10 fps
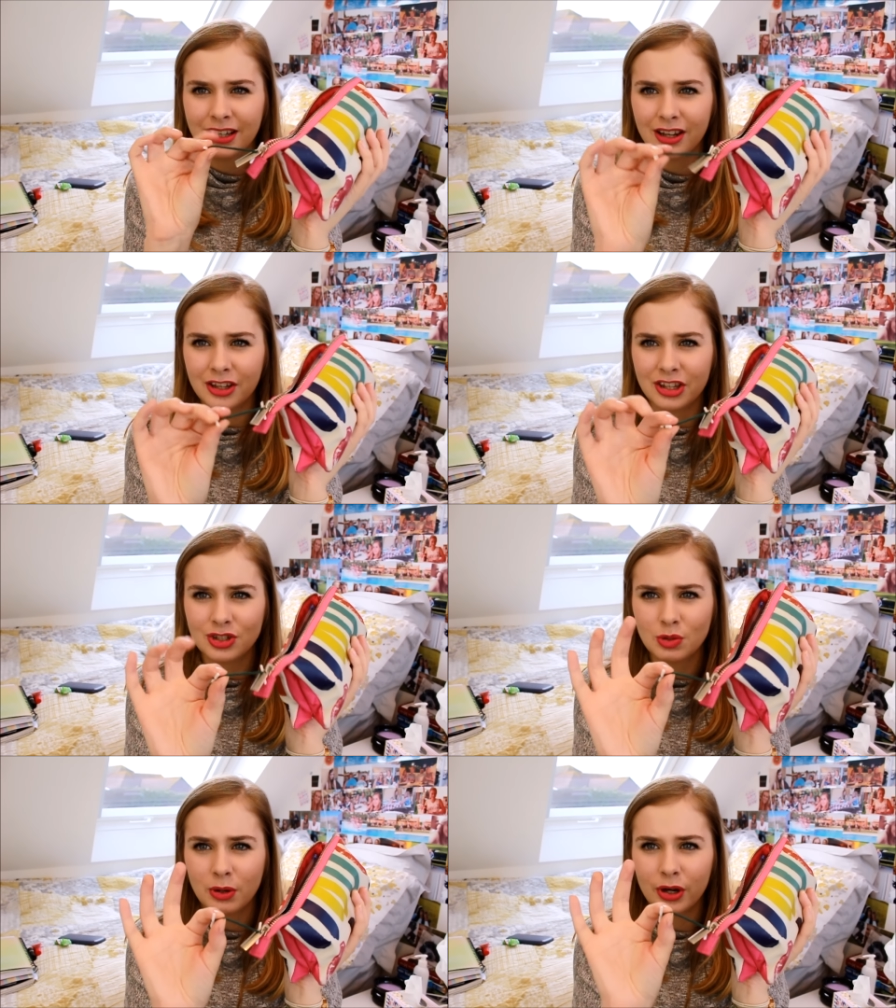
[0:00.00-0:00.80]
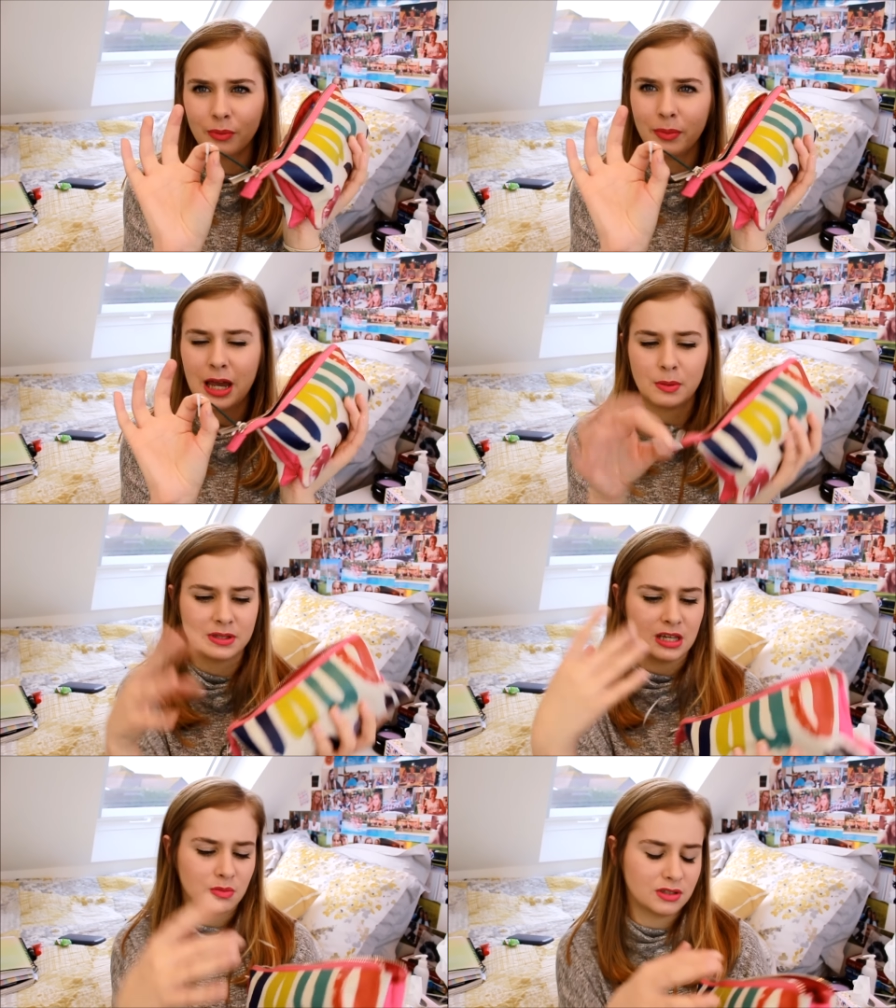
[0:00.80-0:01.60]
Like things you put on paper
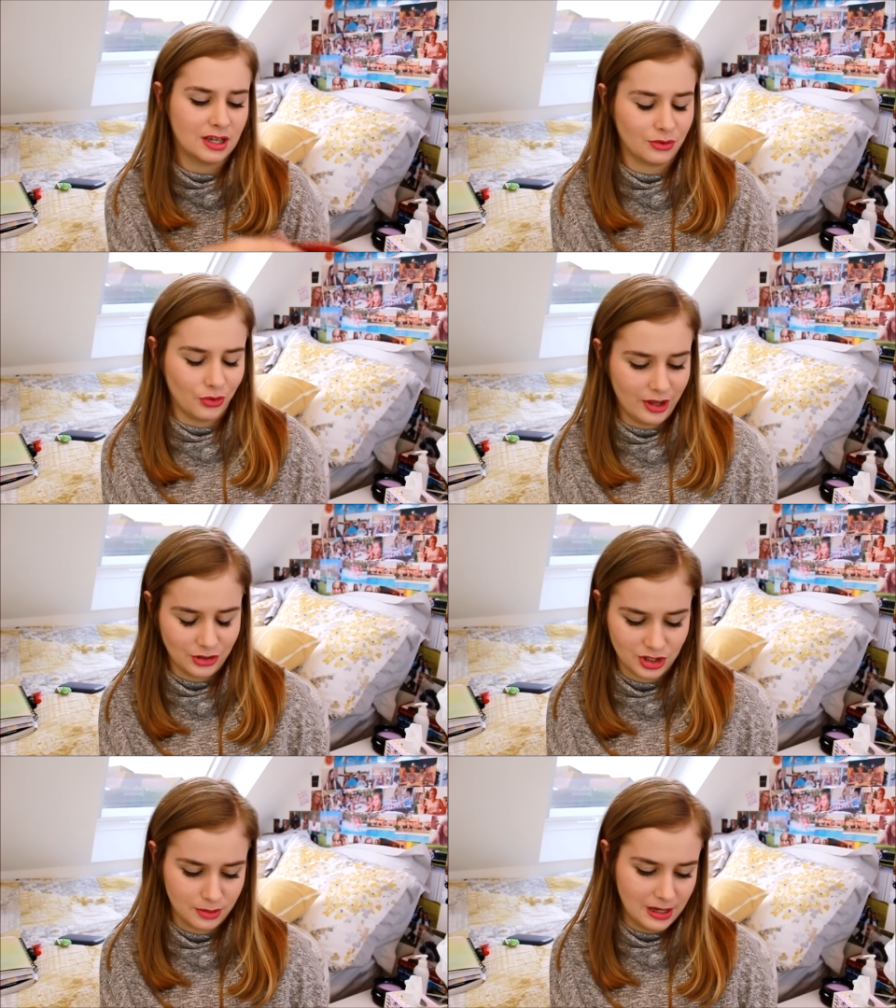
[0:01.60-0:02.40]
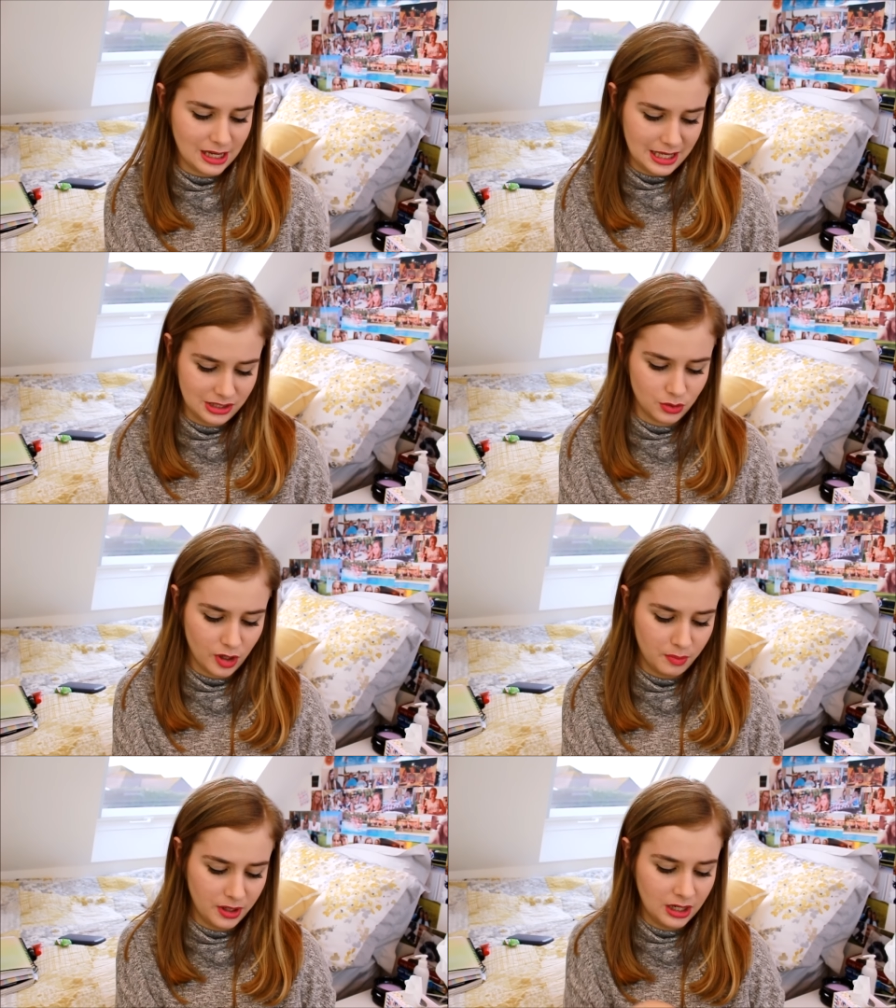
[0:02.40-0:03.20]
to keep it together on there, just to make it easier to
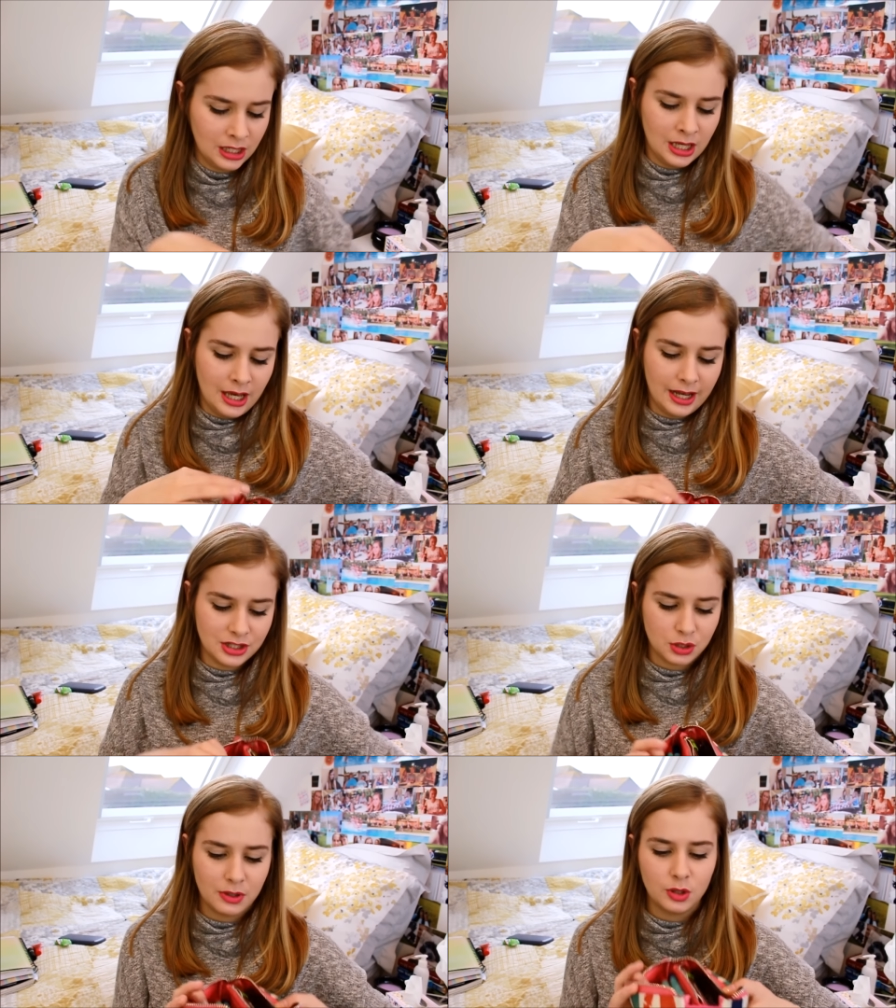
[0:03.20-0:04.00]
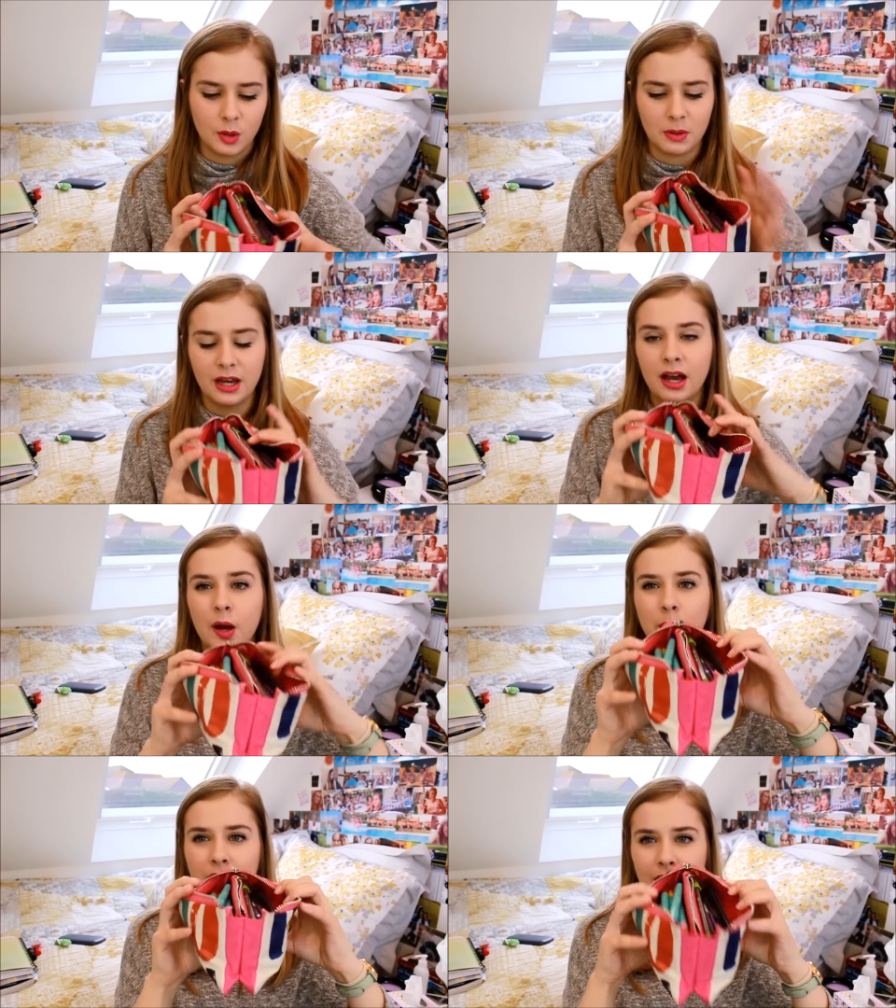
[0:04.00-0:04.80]
open. And so when you open it
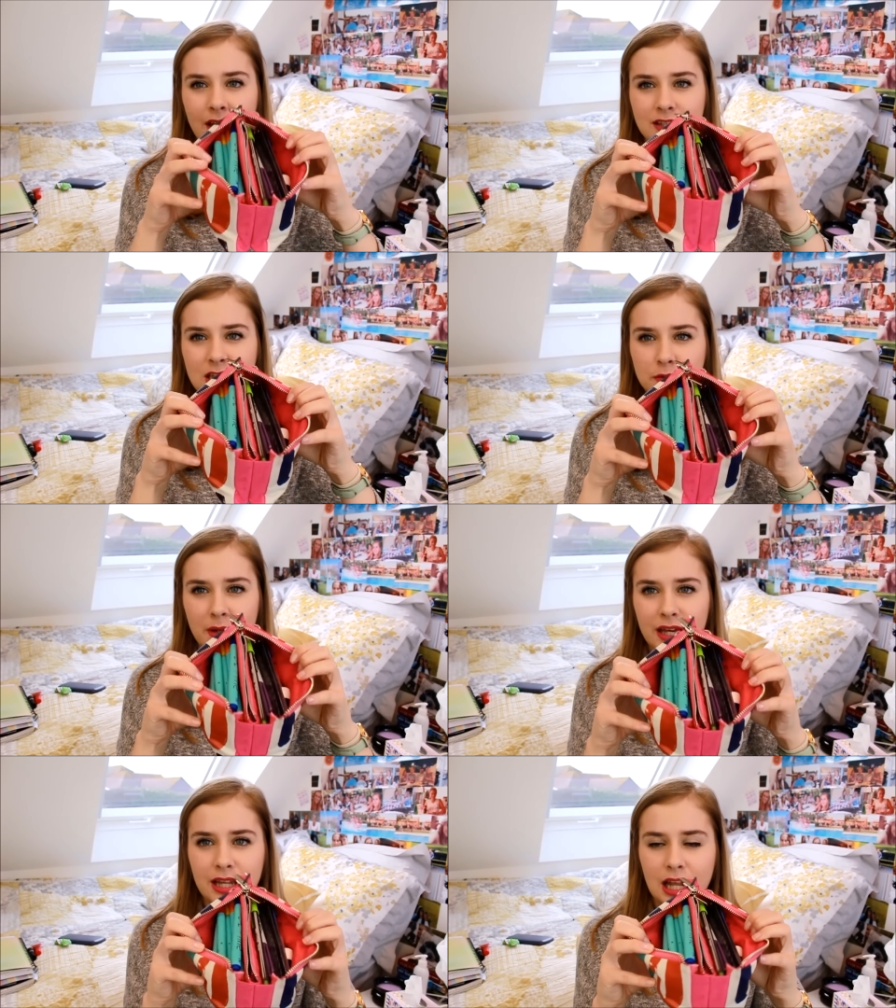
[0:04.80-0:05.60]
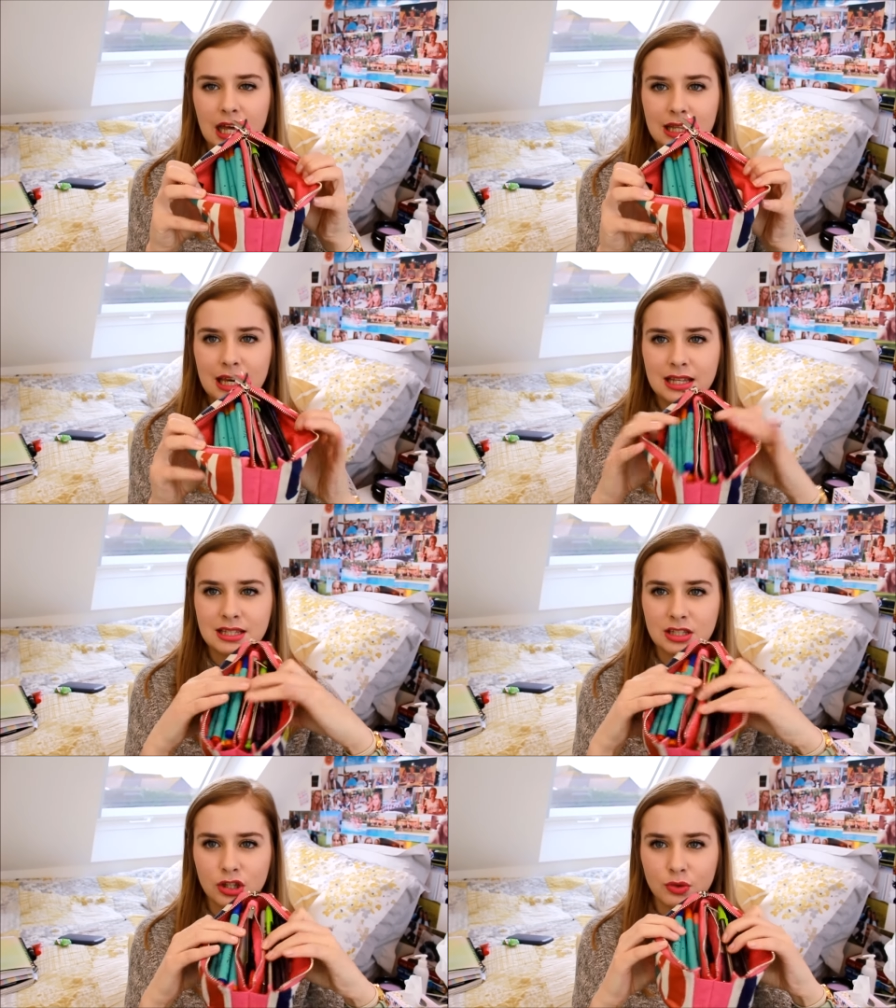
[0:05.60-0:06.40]
up, it's split like this
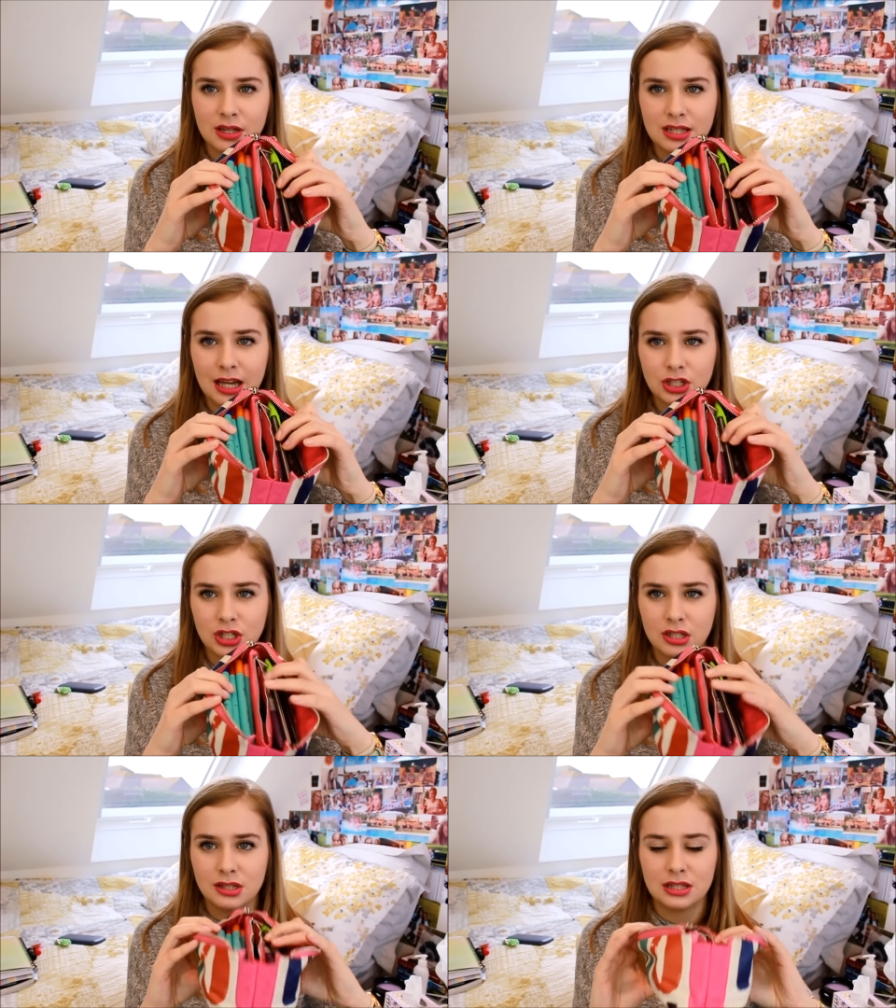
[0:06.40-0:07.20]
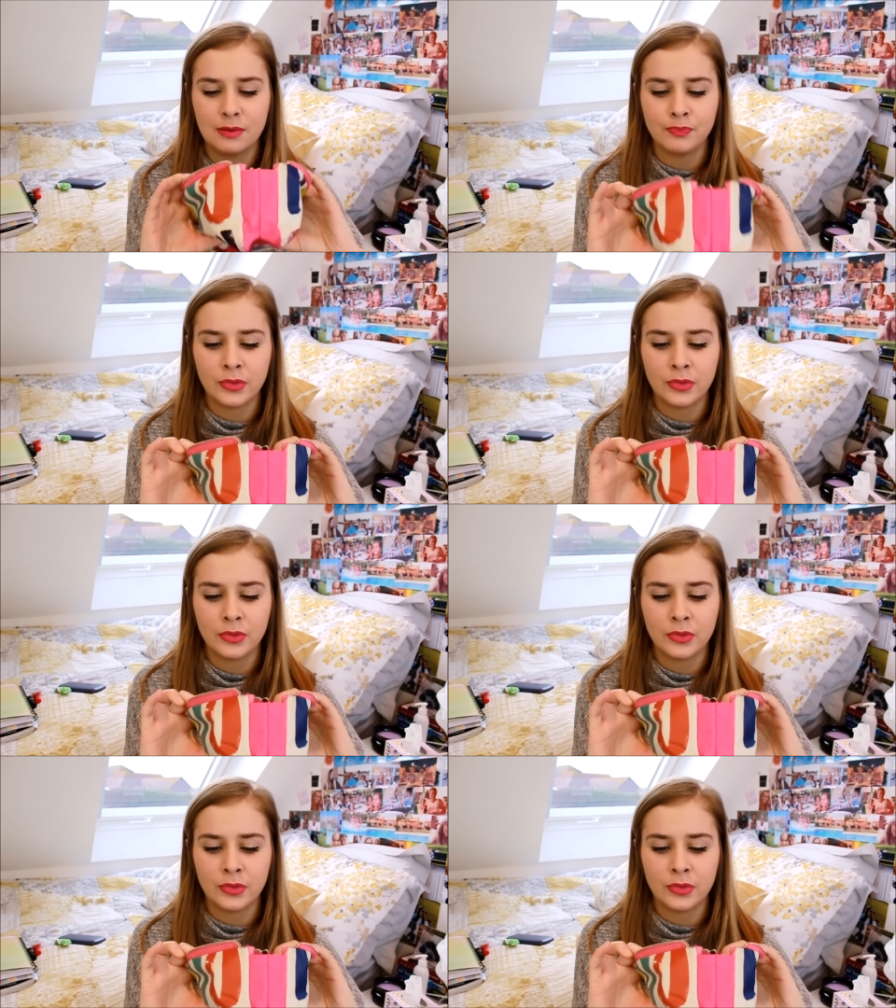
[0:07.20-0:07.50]
into three sections.